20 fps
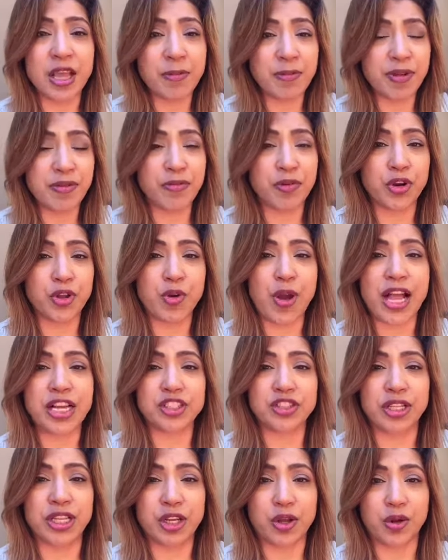before you
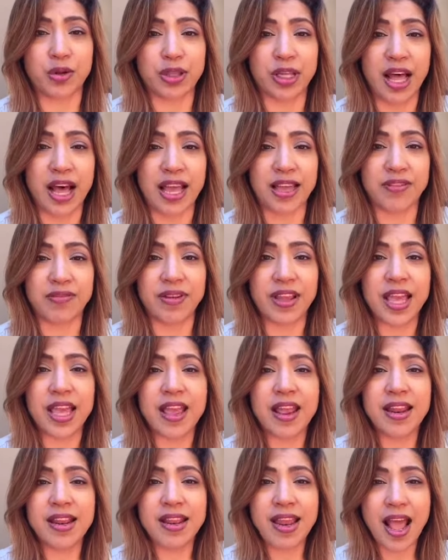actually go live.
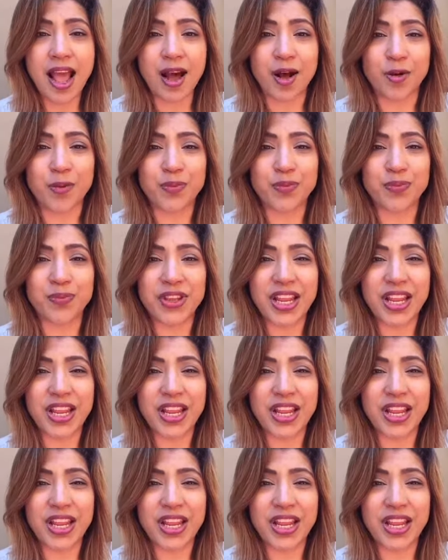Now,